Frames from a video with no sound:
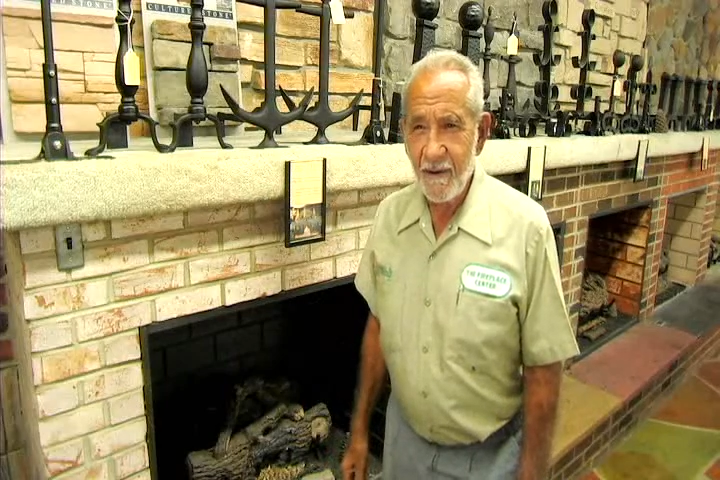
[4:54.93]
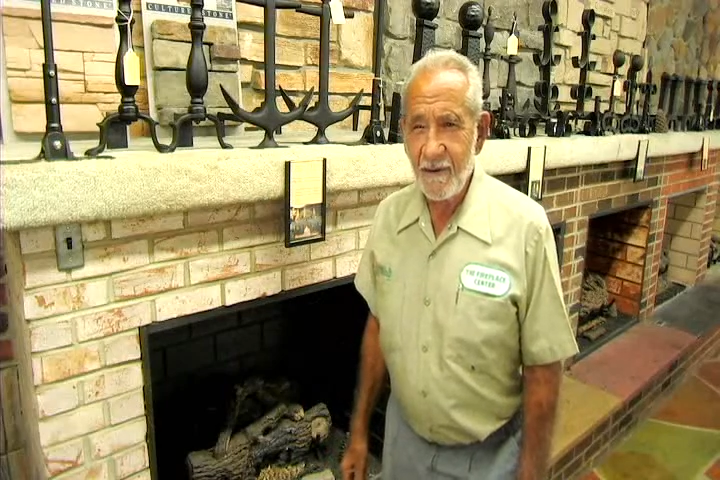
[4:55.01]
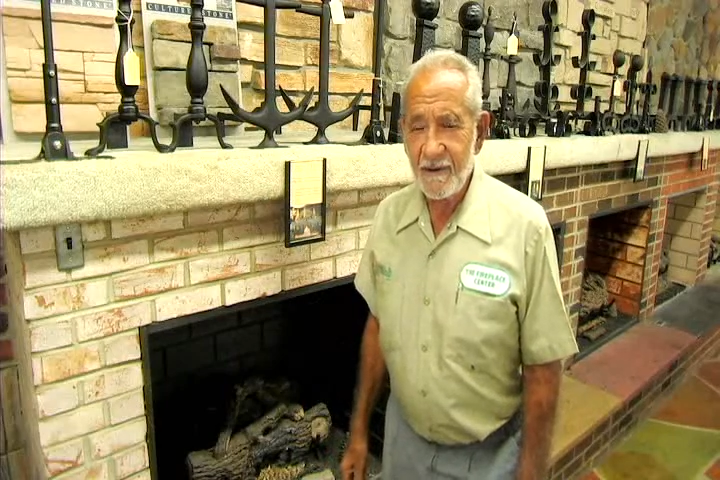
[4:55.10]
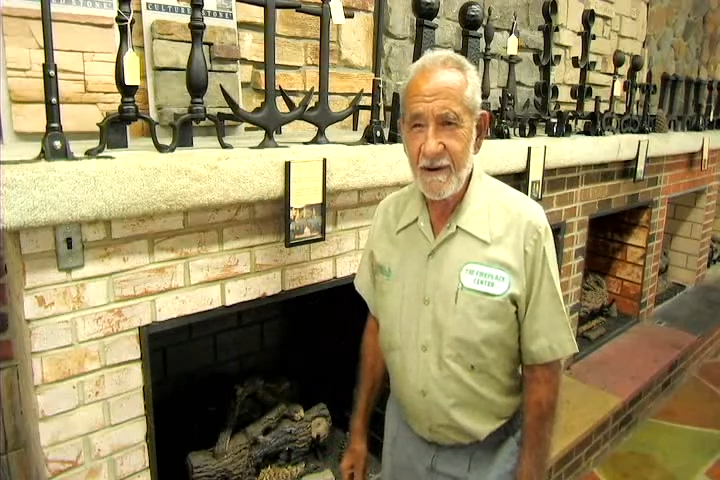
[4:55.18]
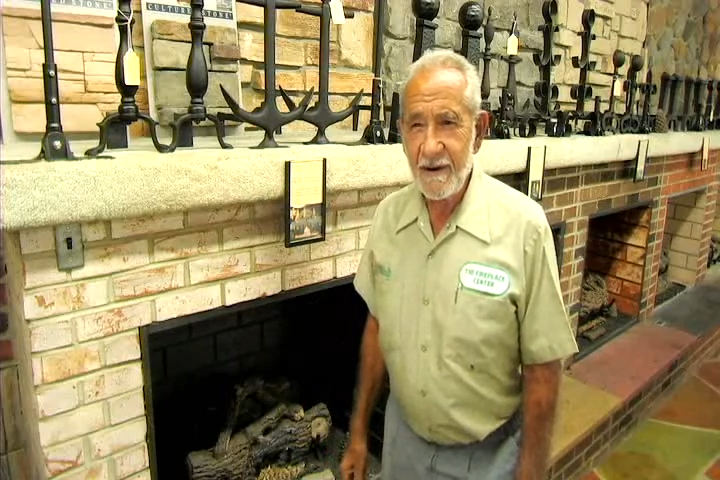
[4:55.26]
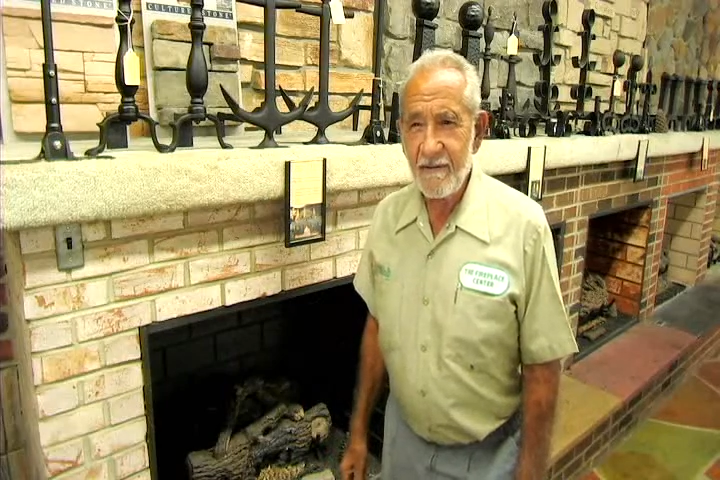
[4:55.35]
That
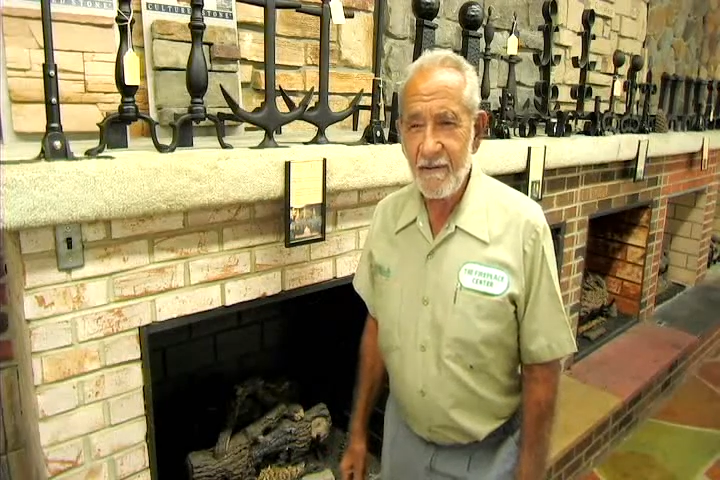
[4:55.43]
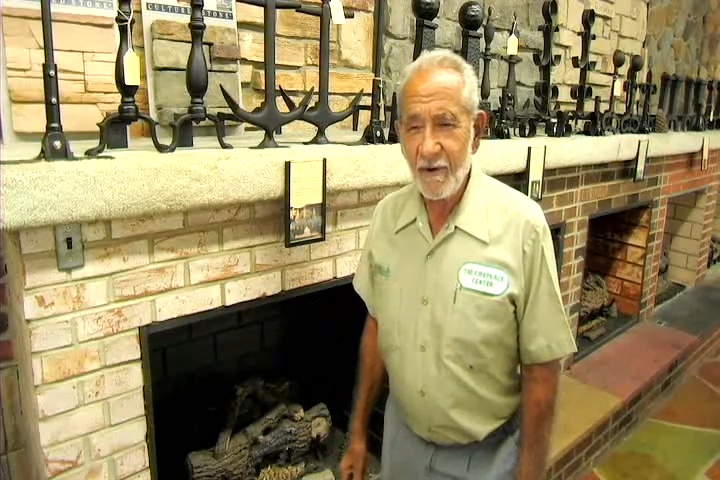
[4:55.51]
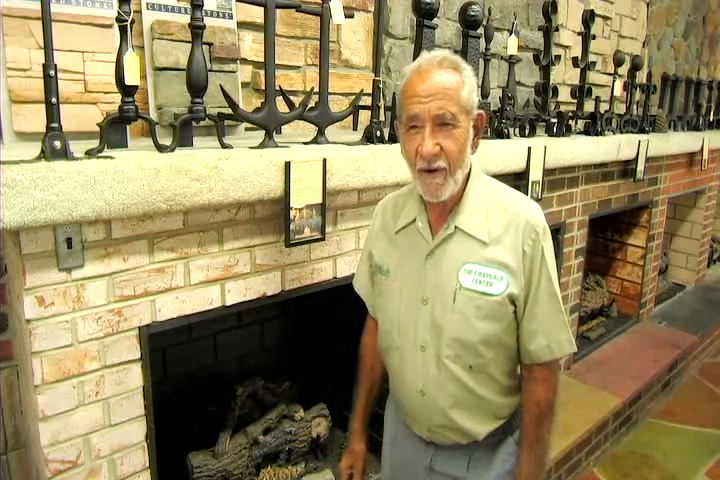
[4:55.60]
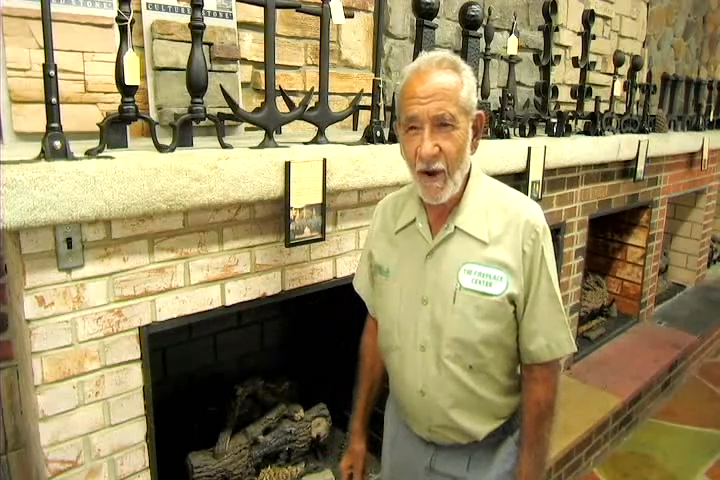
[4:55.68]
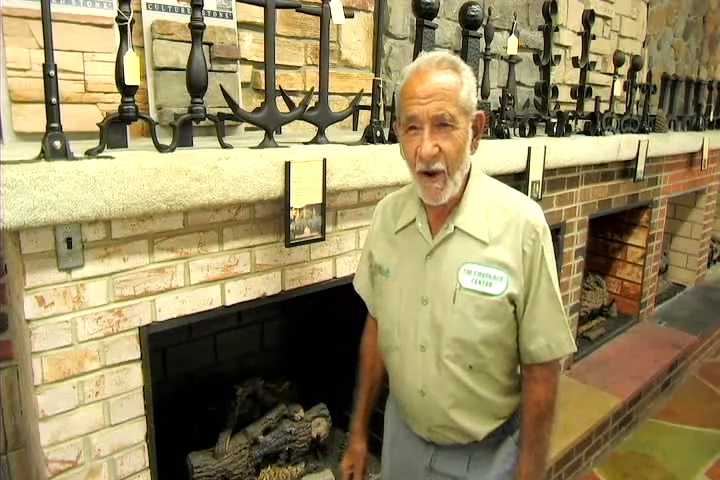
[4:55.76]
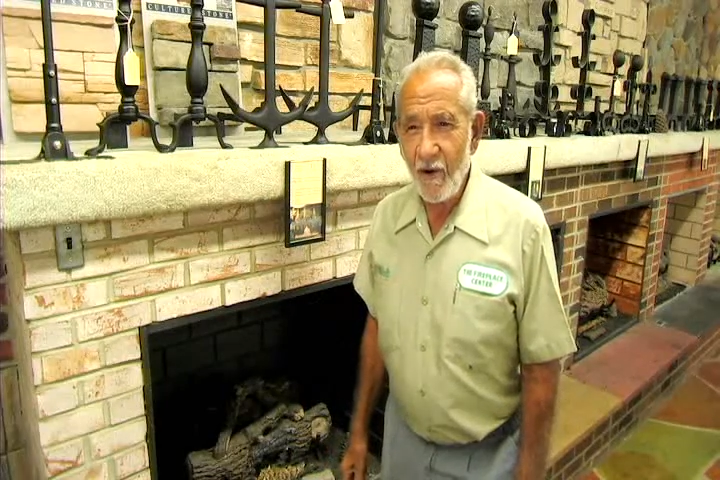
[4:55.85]
wasn't even
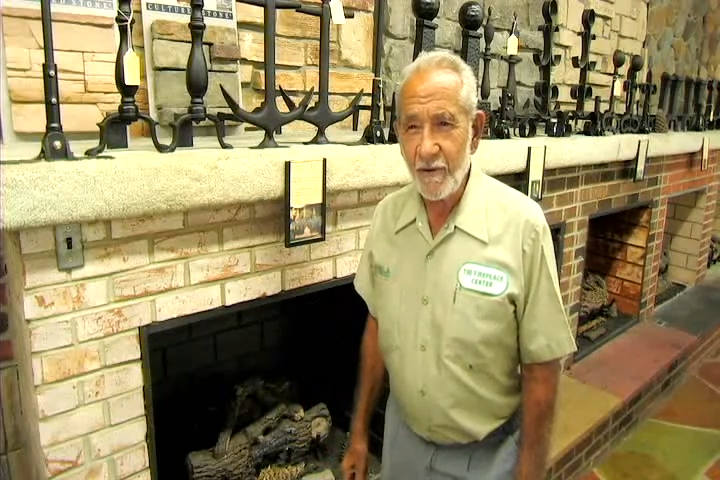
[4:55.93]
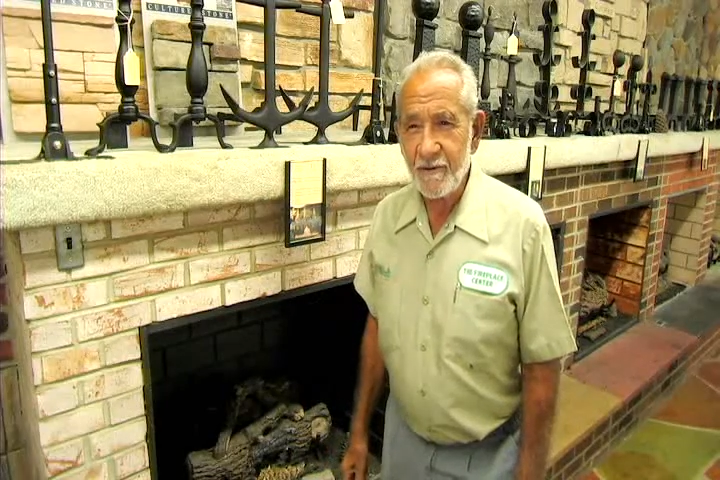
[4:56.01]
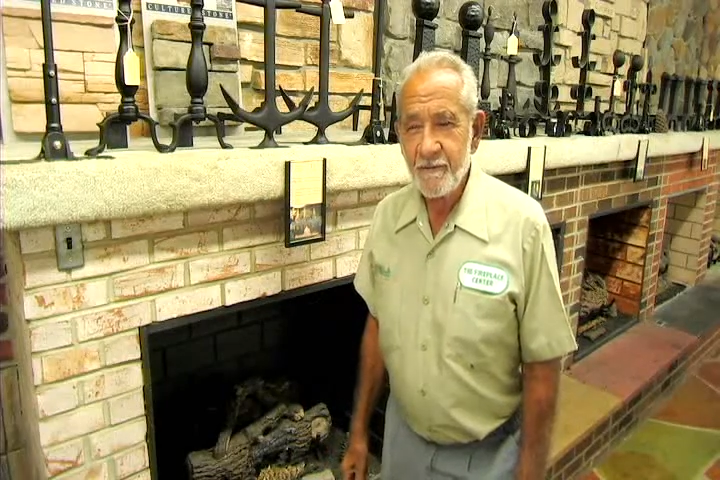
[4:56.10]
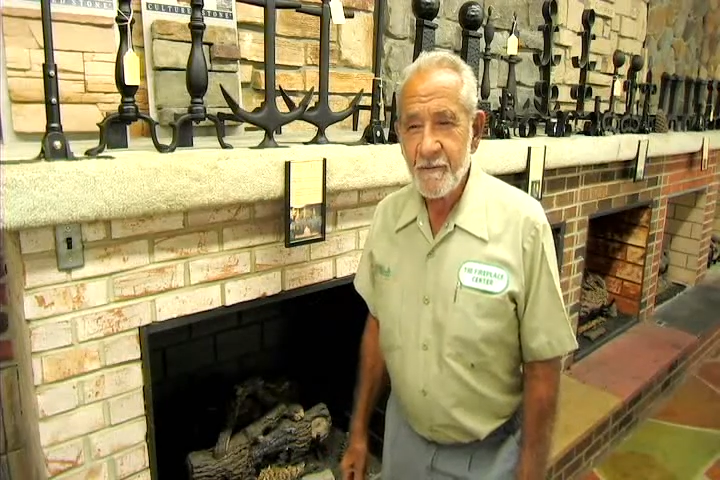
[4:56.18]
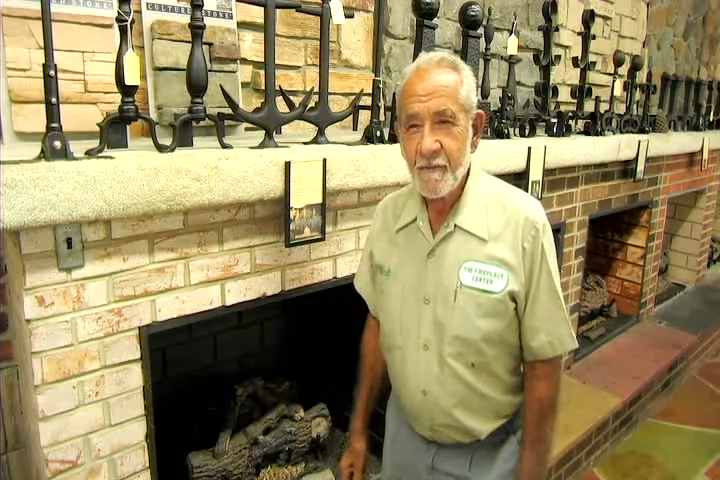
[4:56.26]
close.